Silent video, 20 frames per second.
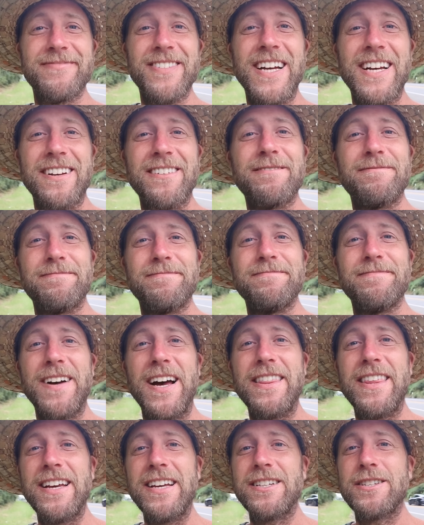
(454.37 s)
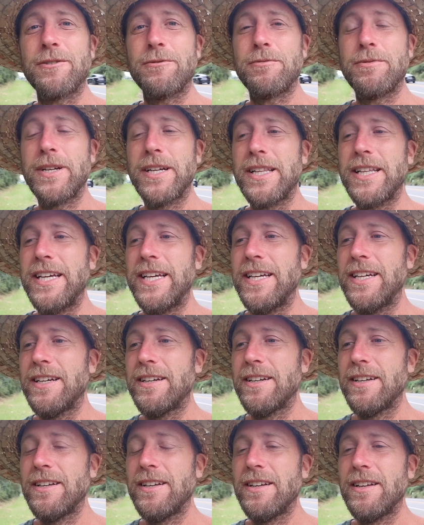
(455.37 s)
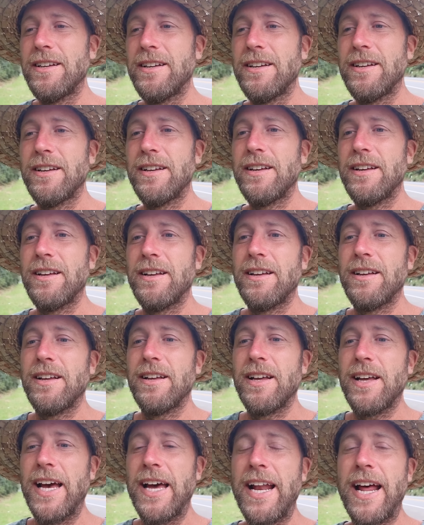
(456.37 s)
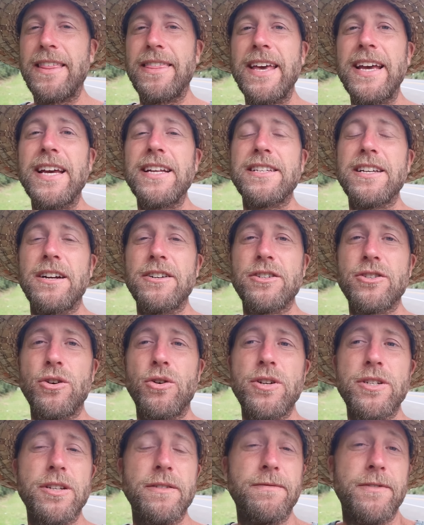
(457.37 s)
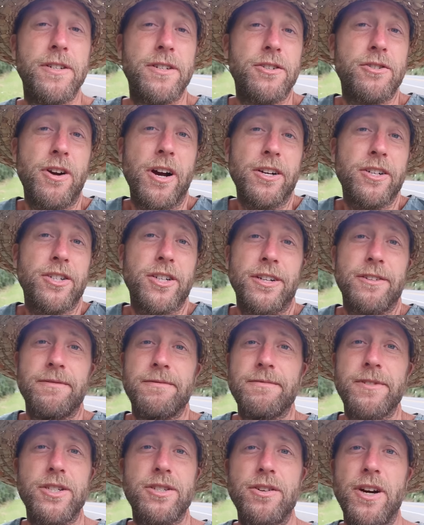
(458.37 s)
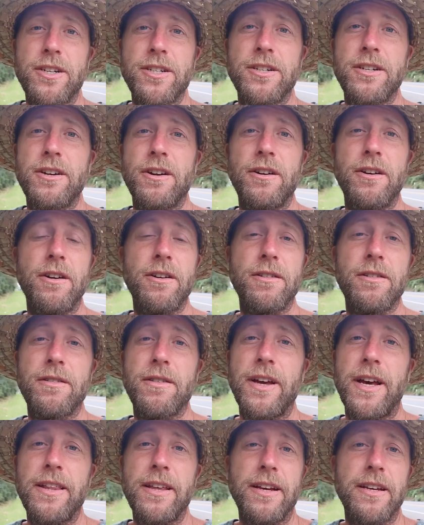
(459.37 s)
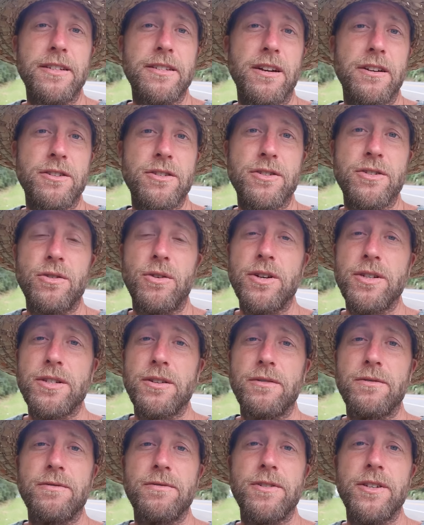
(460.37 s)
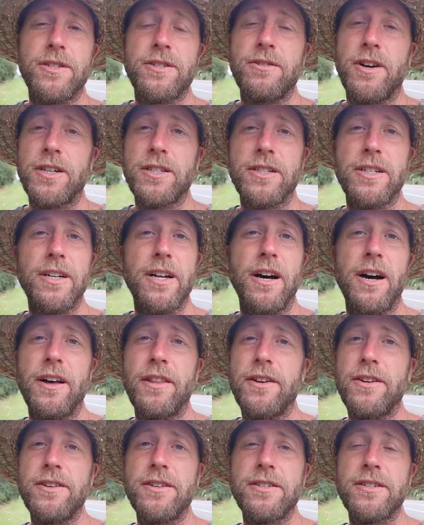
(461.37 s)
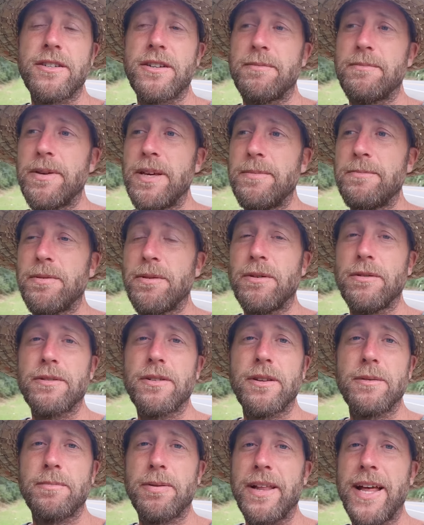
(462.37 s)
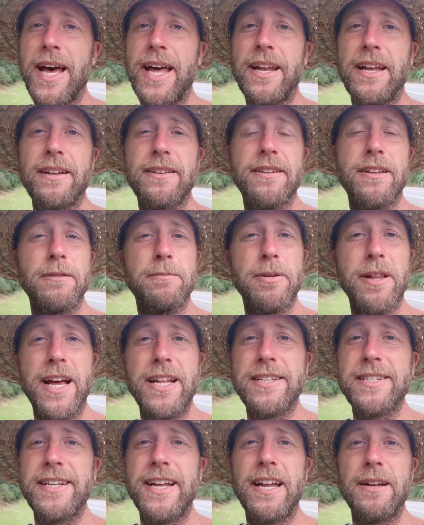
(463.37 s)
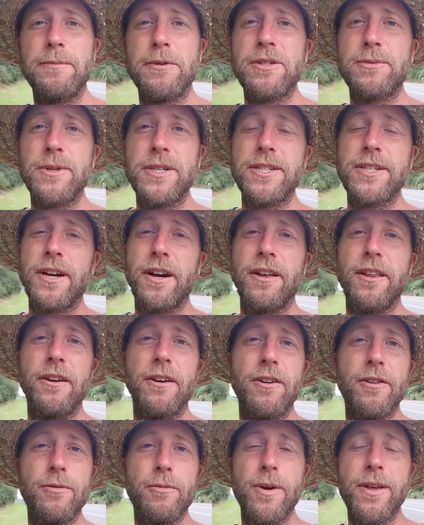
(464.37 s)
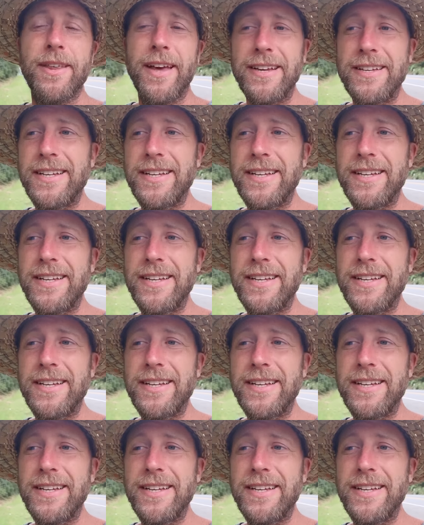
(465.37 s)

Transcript: Like, I think it's a really, and I think it's our source of destruction. Destruction to Earth, I think it's our source of destruction to others, to people, to the planet, to the plants and animals we share the Earth with.